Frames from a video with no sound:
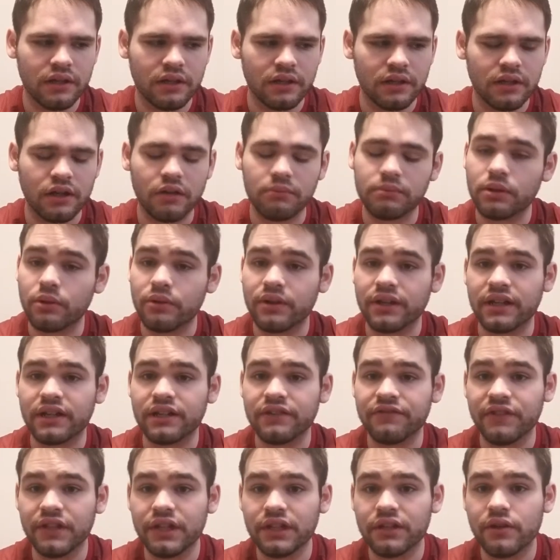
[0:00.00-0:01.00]
uh, uploading
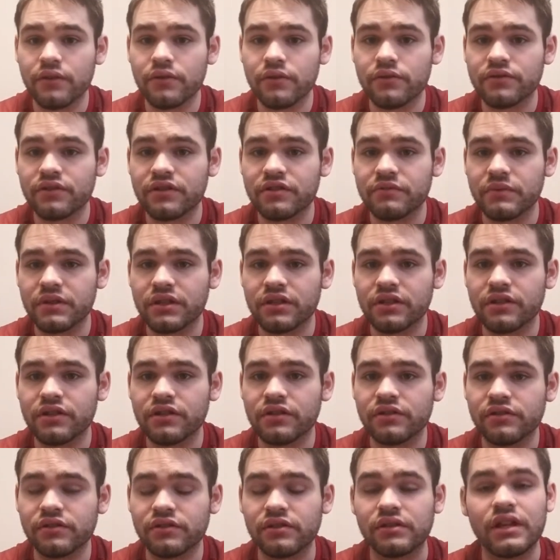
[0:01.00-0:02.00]
any videos is
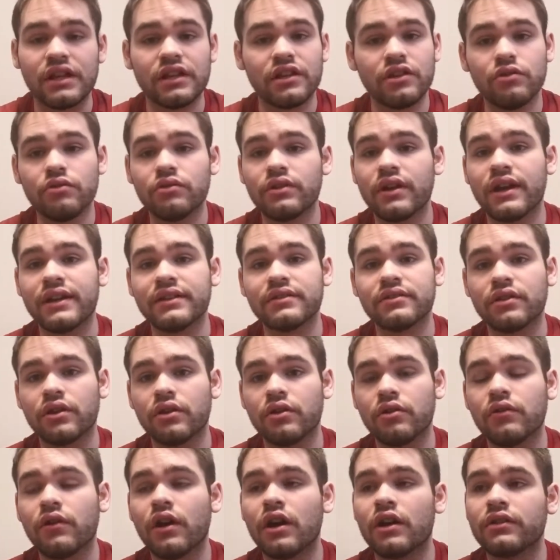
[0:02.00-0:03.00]
because, like you guys
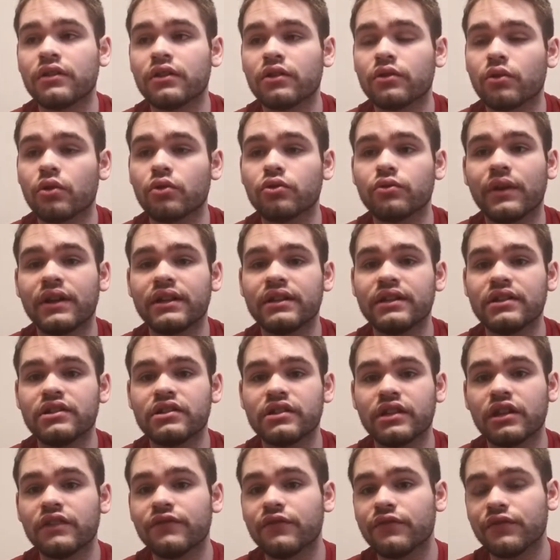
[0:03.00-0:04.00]
know, on the Crow 2019
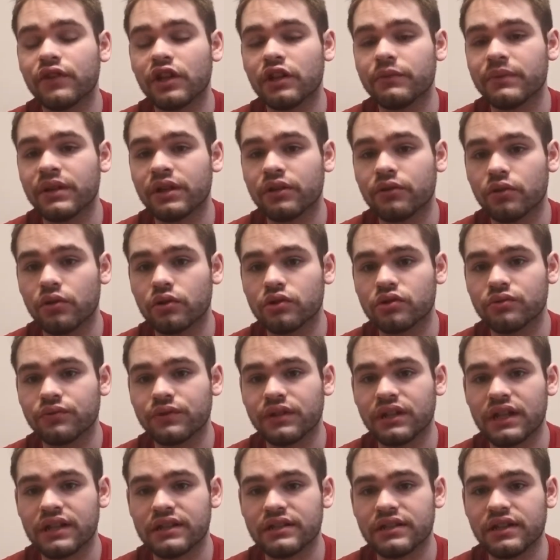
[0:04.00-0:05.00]
channel, if you follow me at Crow
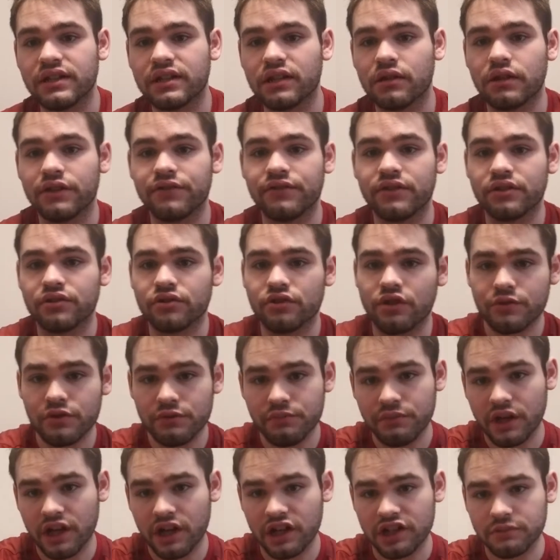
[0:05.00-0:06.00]
2019, I'll leave a
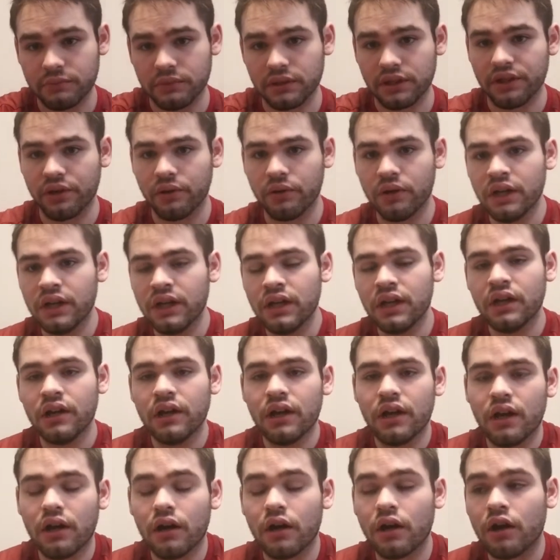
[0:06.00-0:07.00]
description box below.
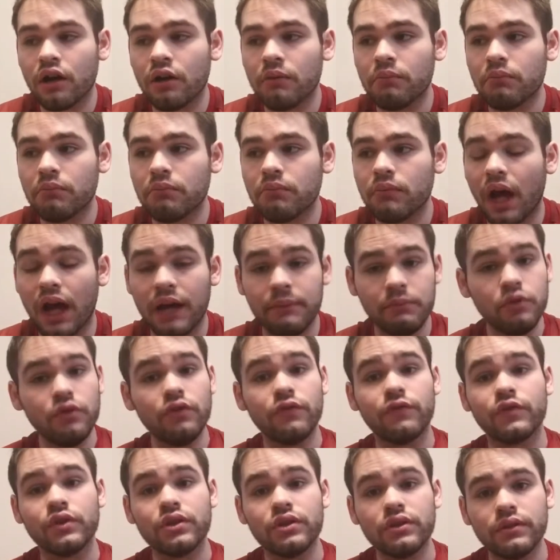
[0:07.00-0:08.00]
Um, I
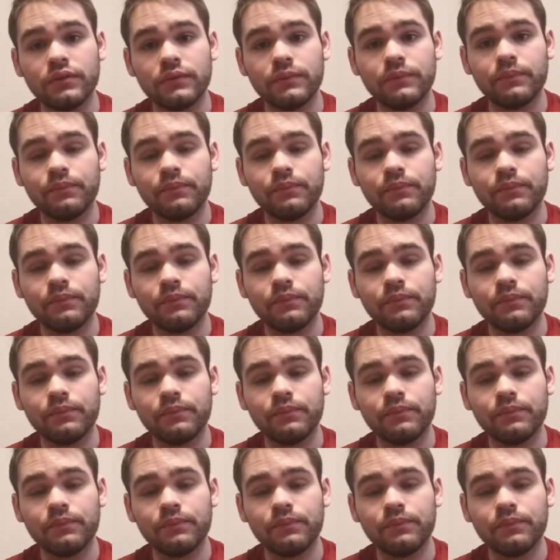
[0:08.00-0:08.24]
moved.